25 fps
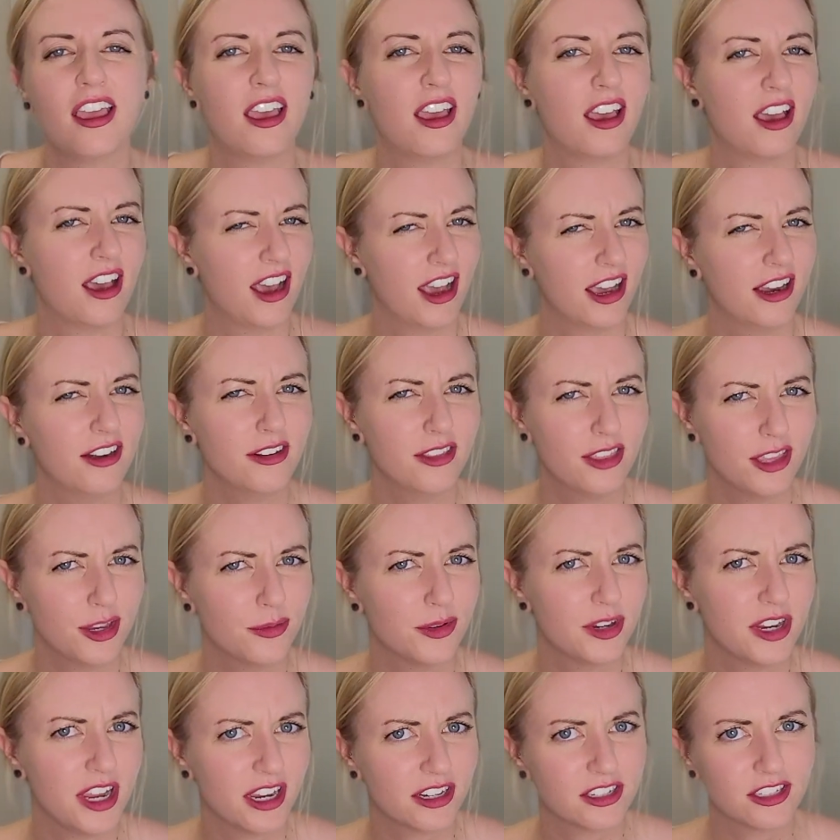How do they
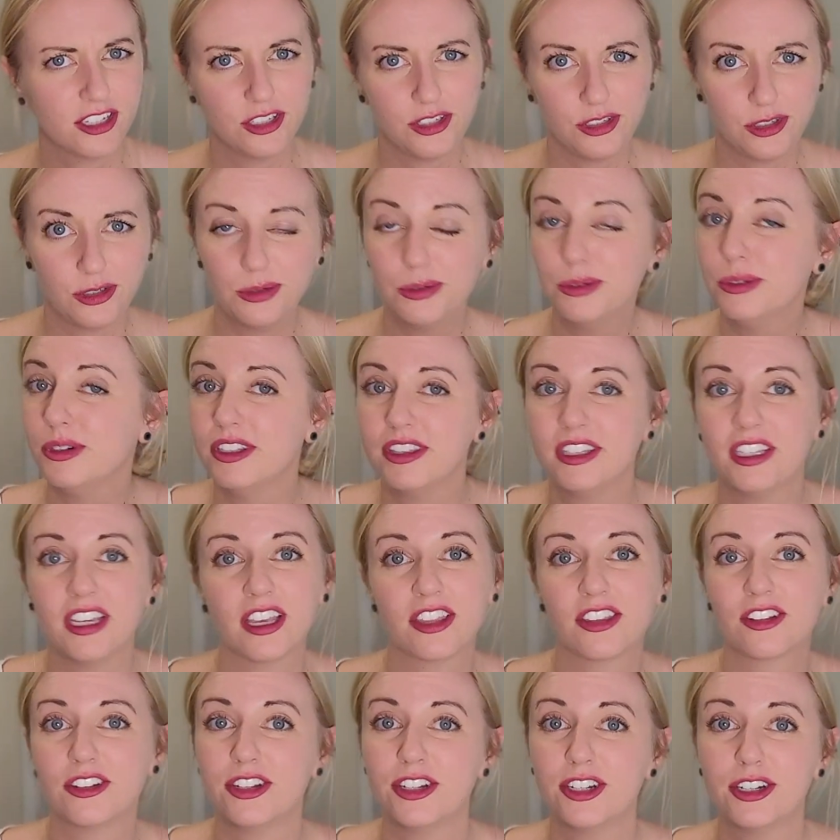react to you and the
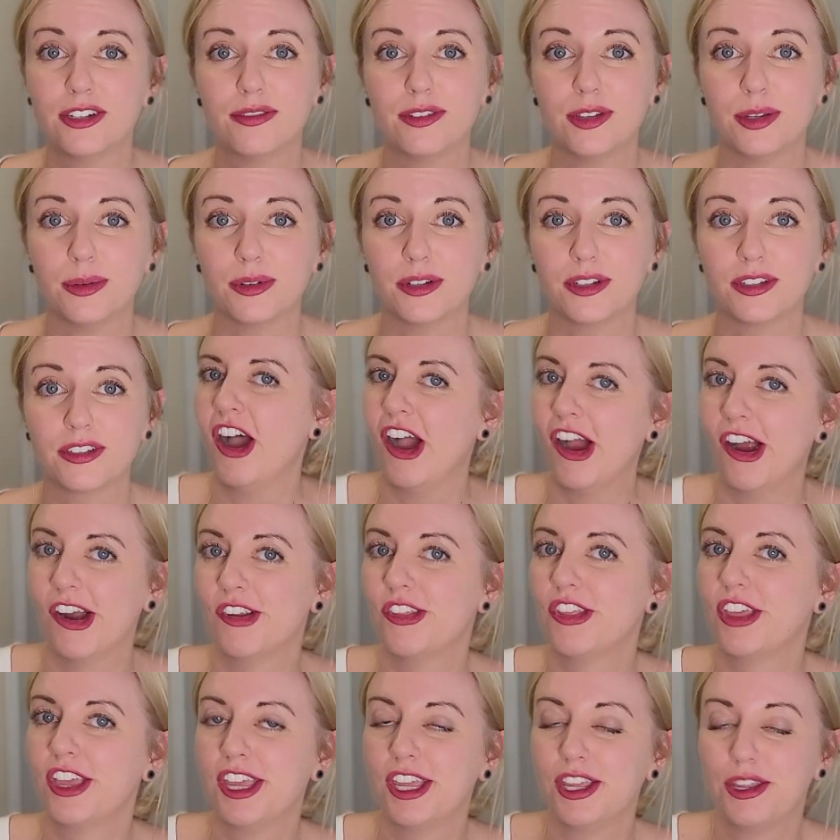other interviewers? Are
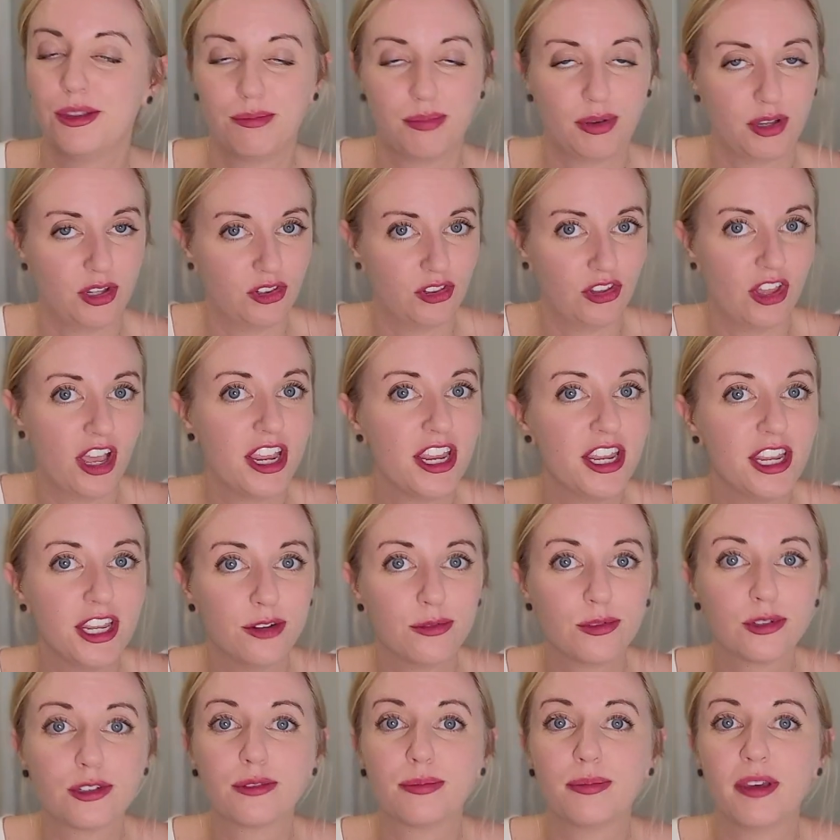they polite and
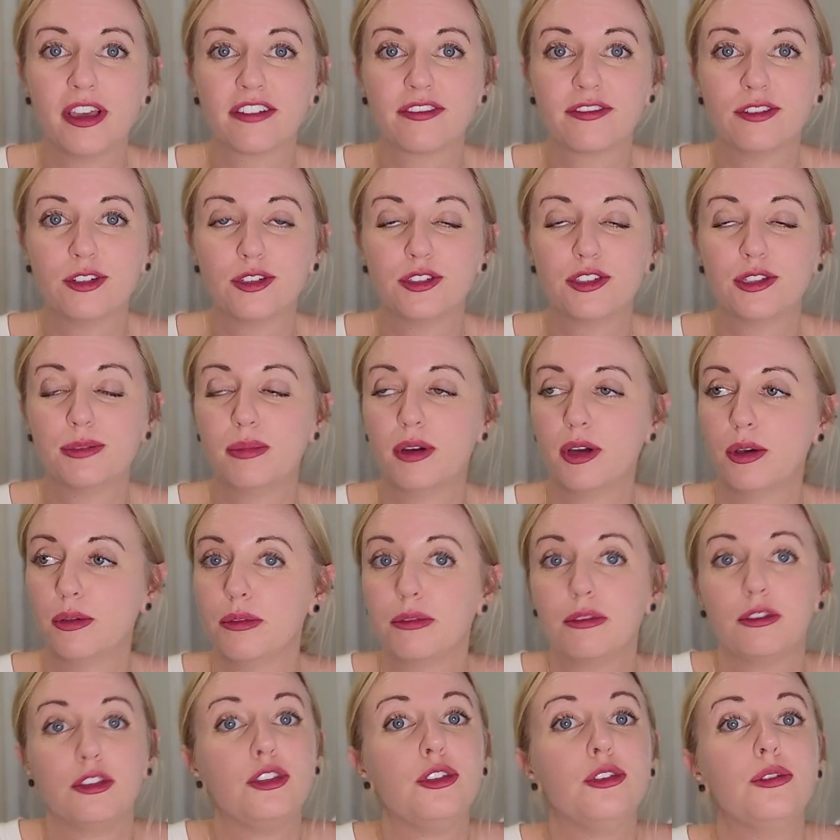respectful to both
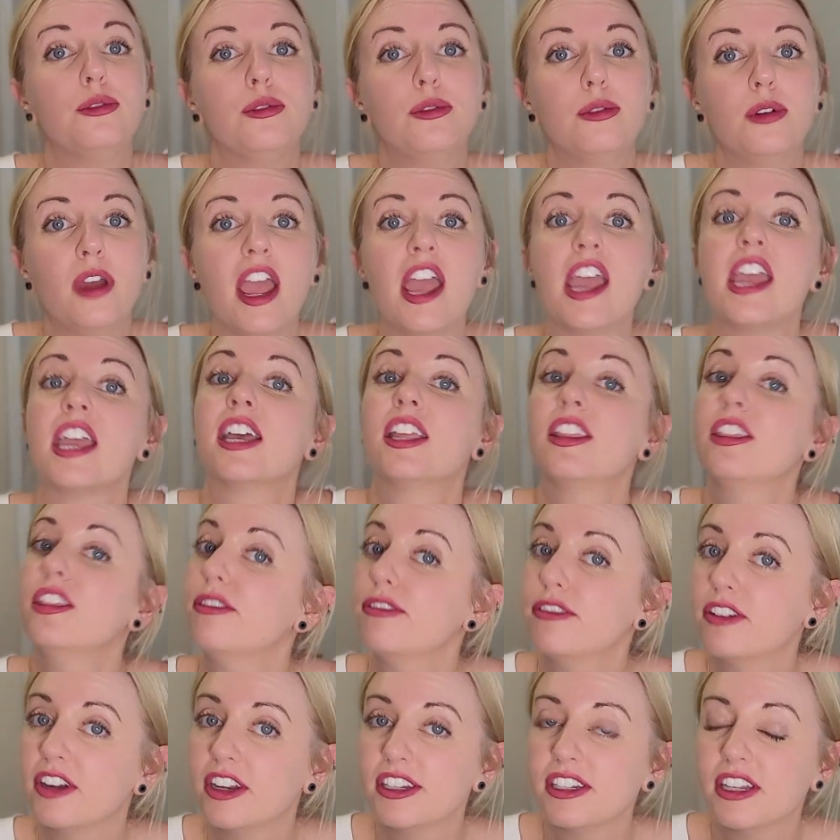you and the
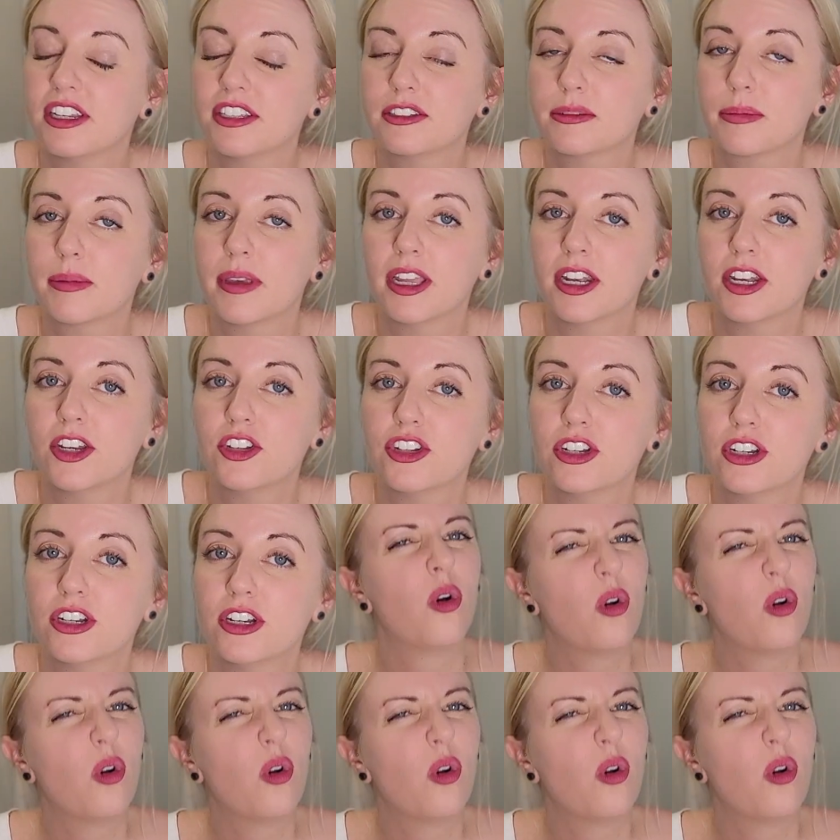front desk manager?